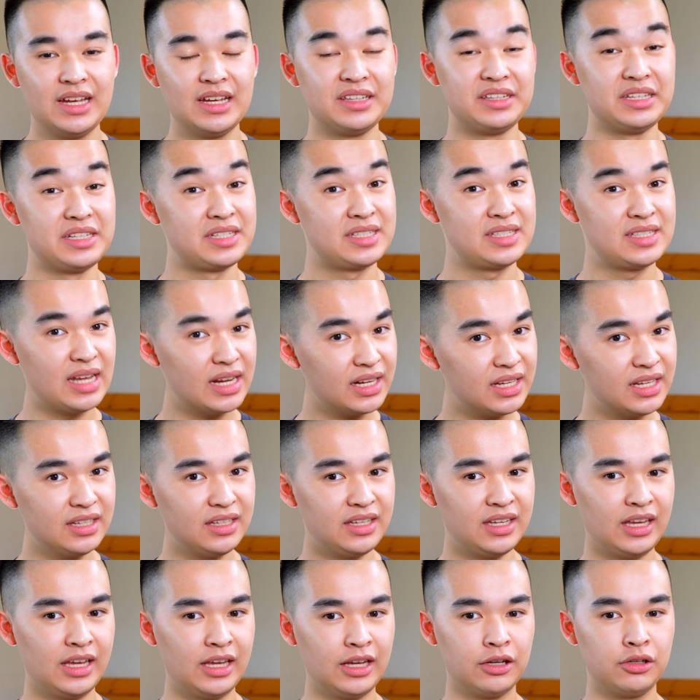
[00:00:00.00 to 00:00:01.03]
The second
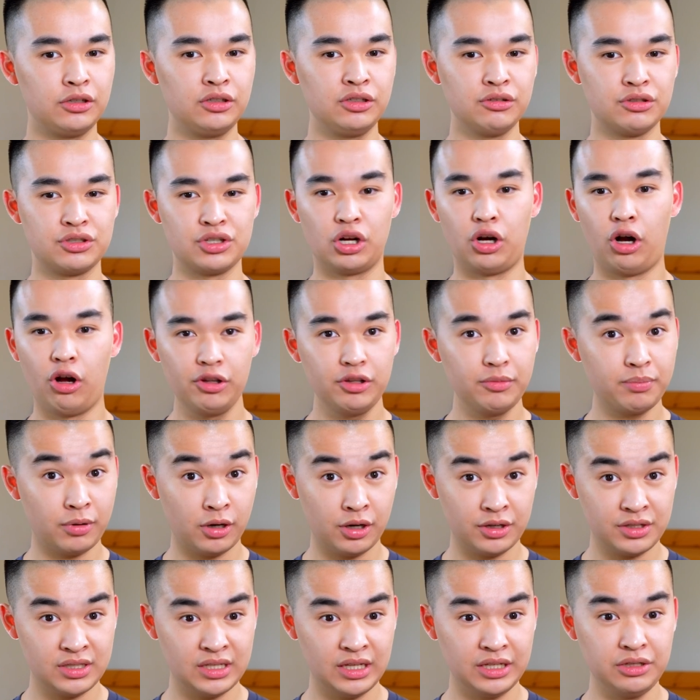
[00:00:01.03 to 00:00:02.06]
kit includes all the
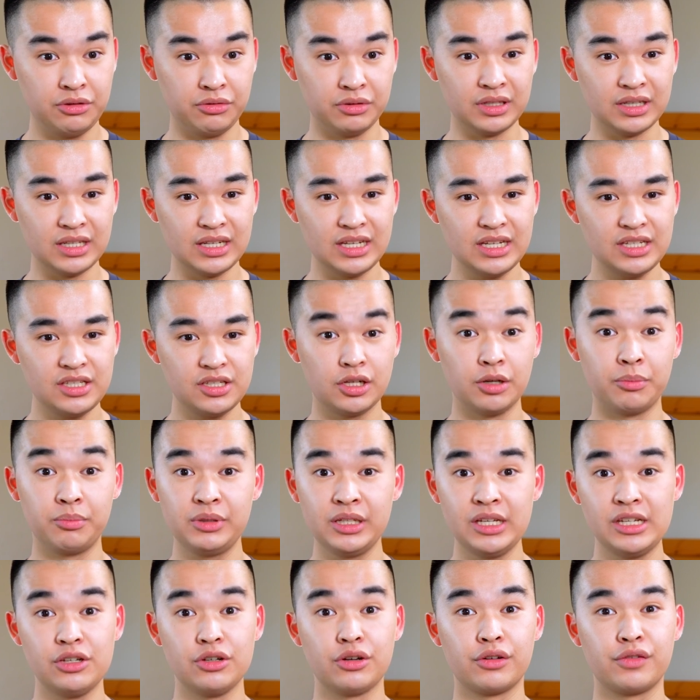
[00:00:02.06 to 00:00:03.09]
parts that you'll need to
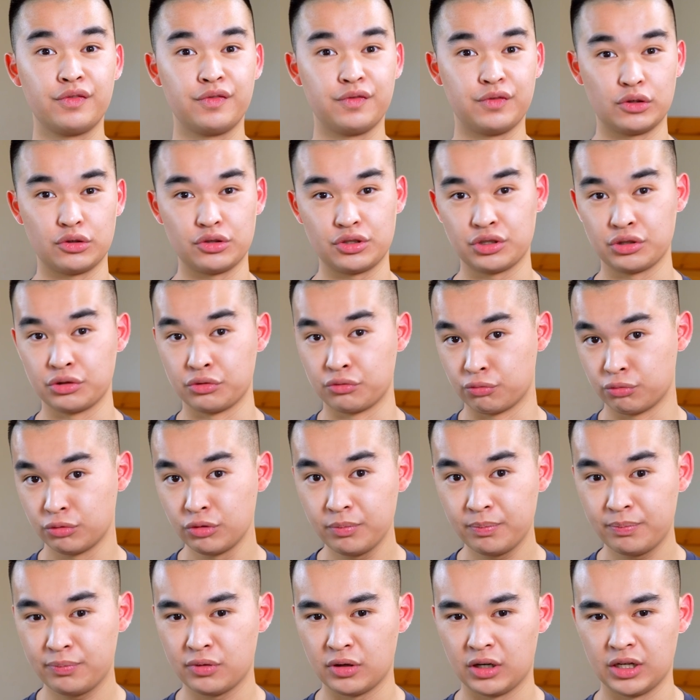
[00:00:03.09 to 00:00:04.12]
complete your first
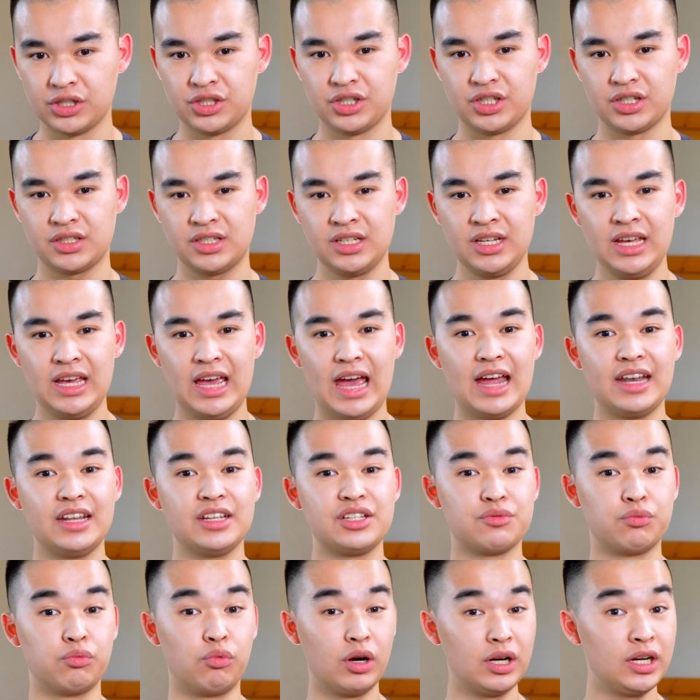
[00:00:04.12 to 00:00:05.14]
group project, and
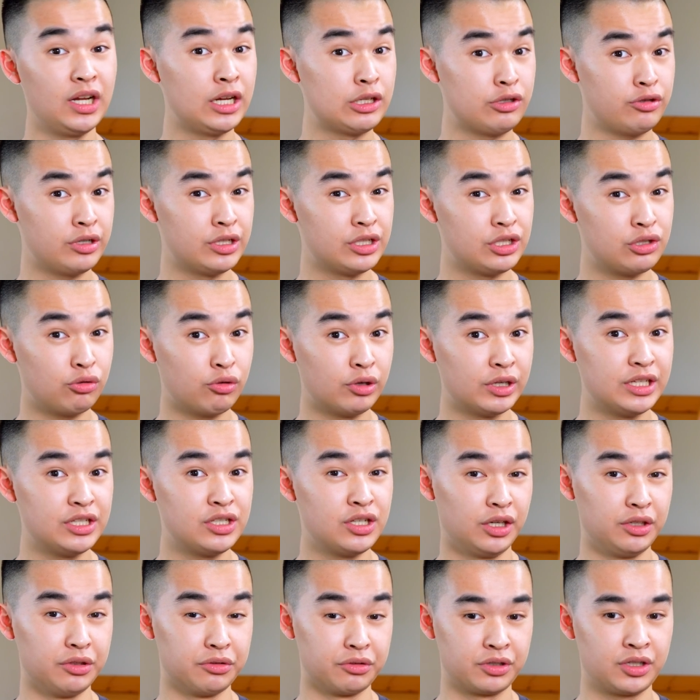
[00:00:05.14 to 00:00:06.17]
its
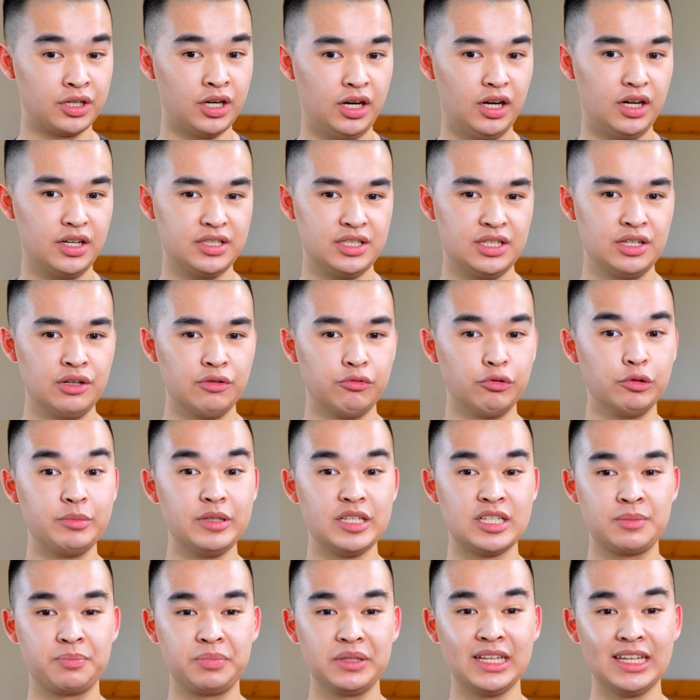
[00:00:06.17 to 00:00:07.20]
$120 cost will
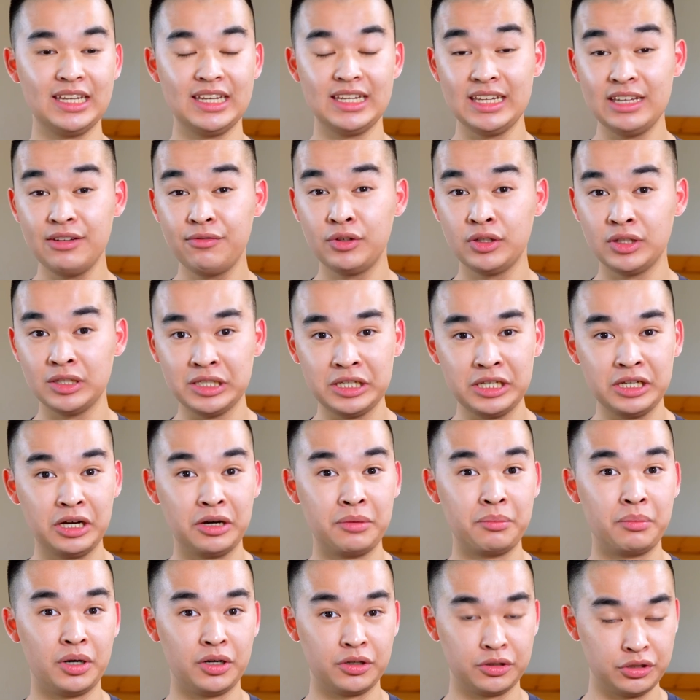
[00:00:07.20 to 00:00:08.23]
be split evenly
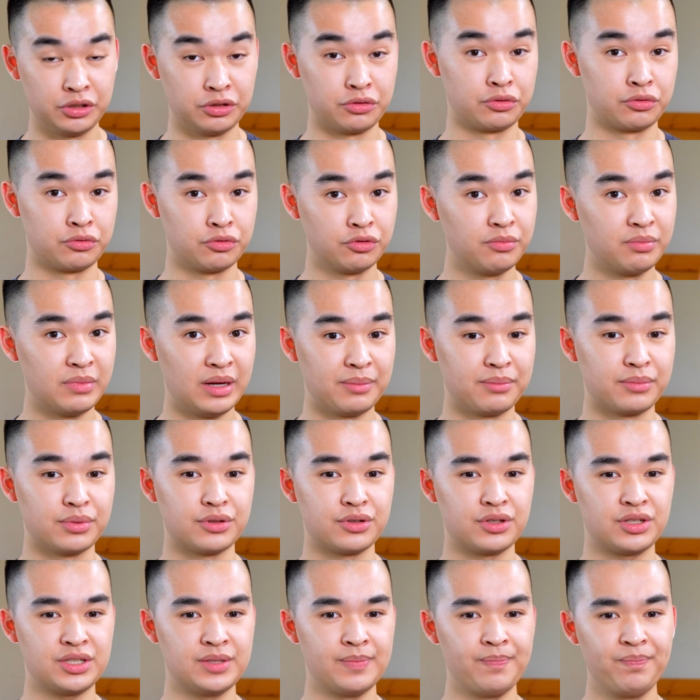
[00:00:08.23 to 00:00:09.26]
among your group
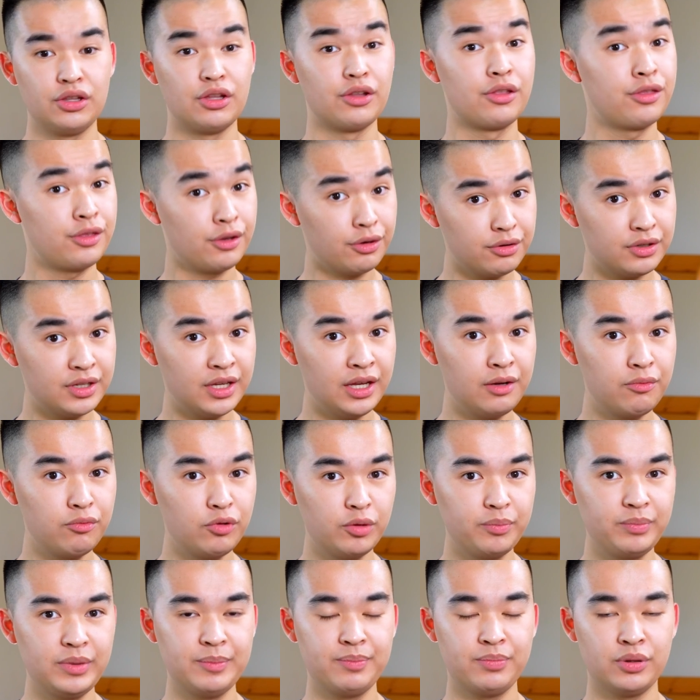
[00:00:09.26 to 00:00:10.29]
members. The third kit
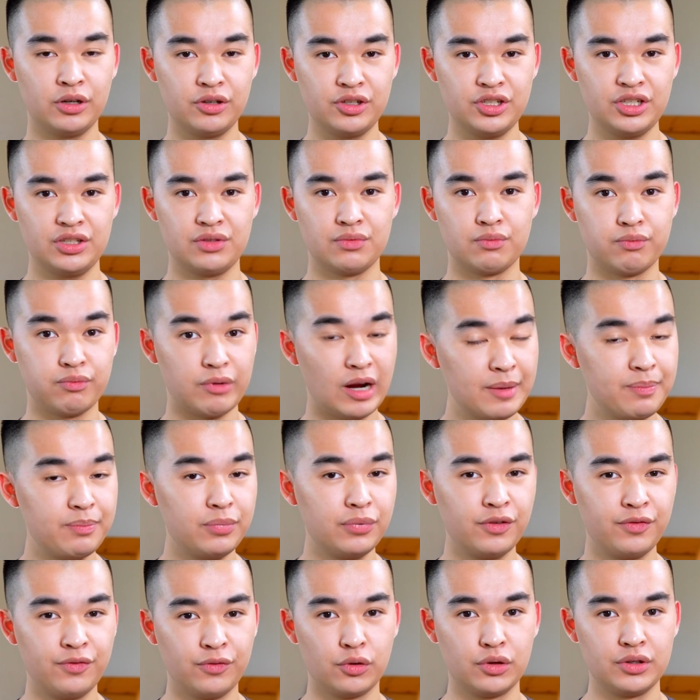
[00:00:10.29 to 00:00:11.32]
will be purchased right
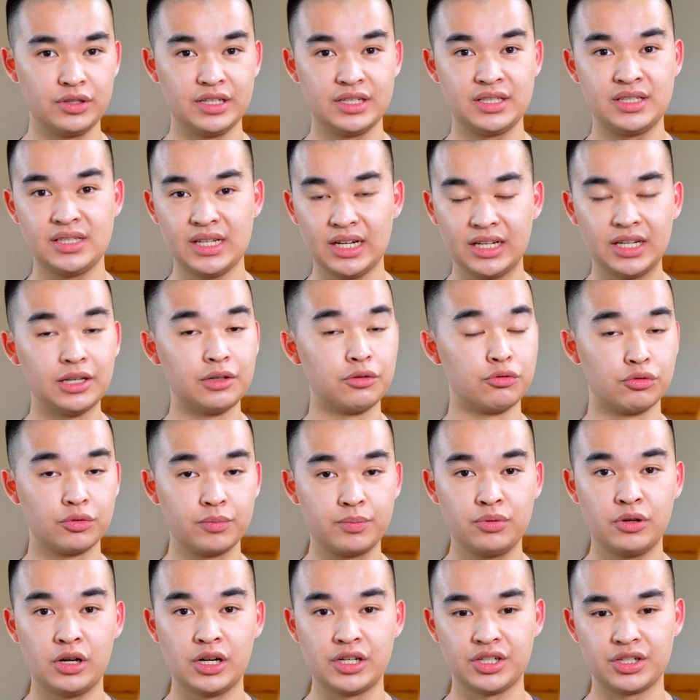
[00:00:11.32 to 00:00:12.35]
before the second group
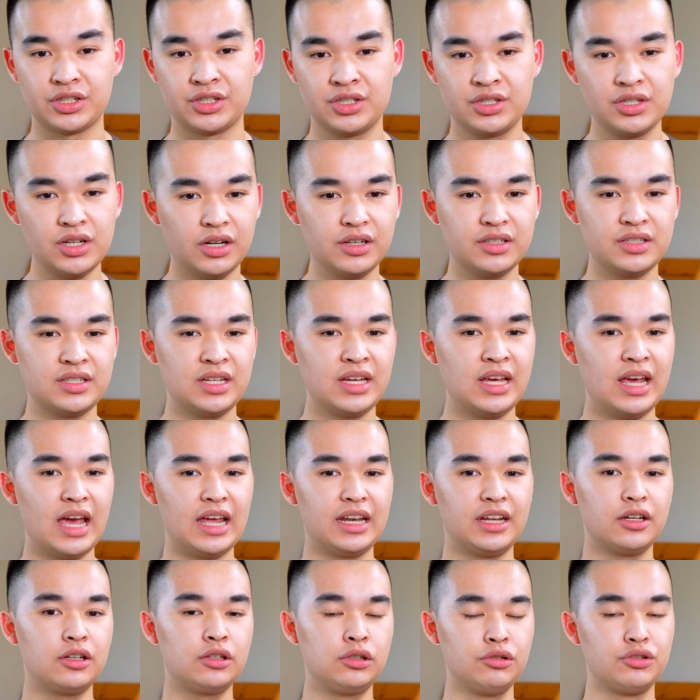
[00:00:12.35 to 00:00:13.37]
project starts
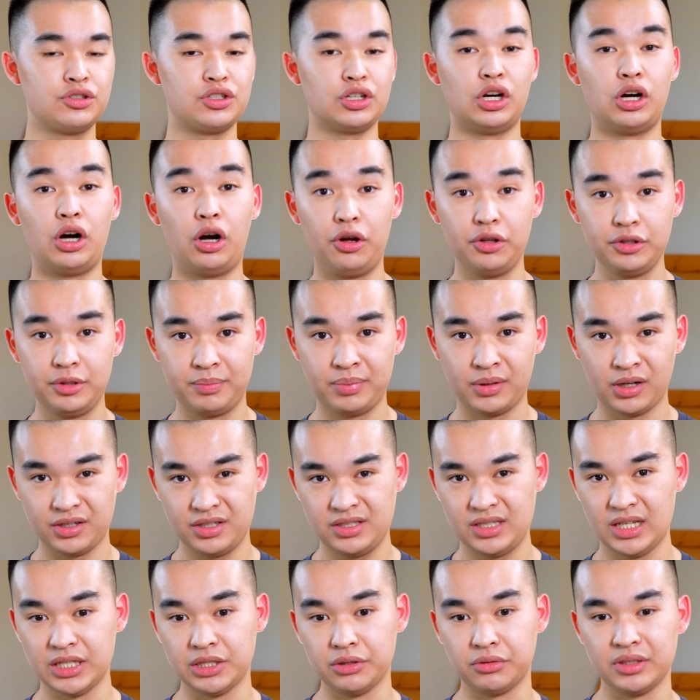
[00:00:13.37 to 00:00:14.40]
and includes all the parts
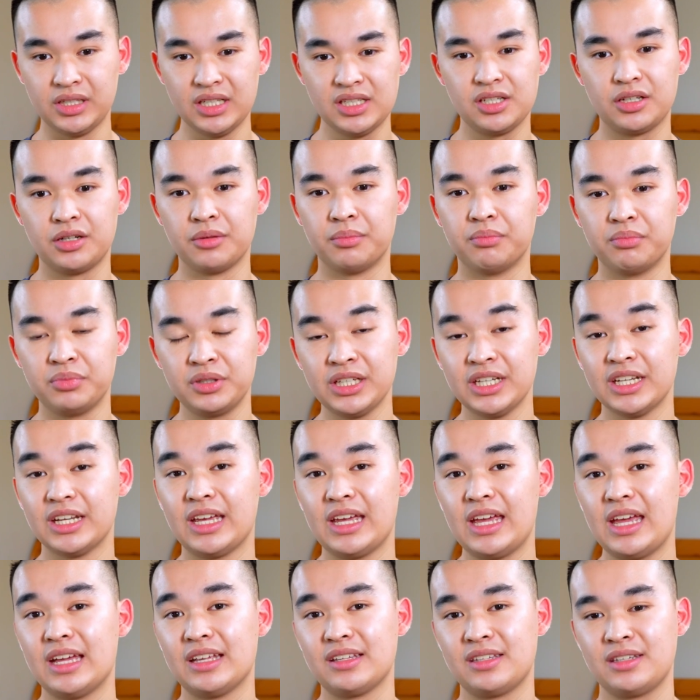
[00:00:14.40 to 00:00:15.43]
that you'll need to complete
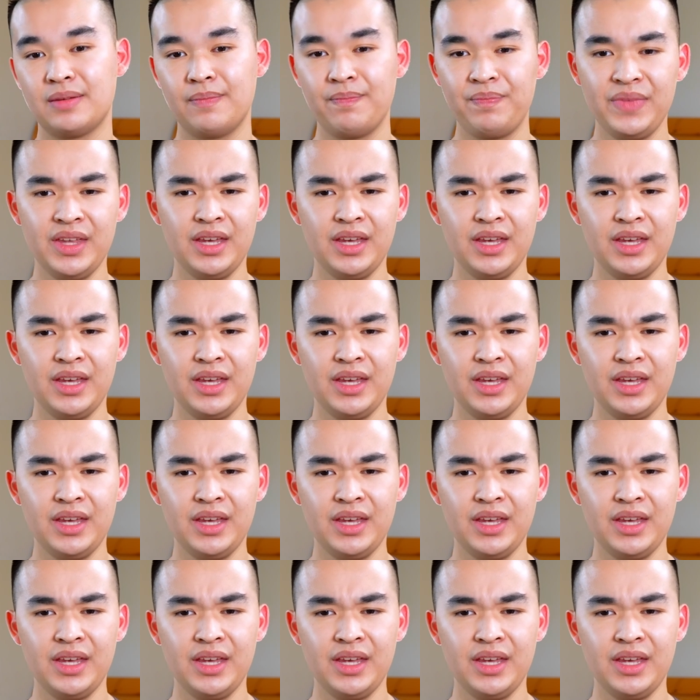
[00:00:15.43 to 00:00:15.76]
it.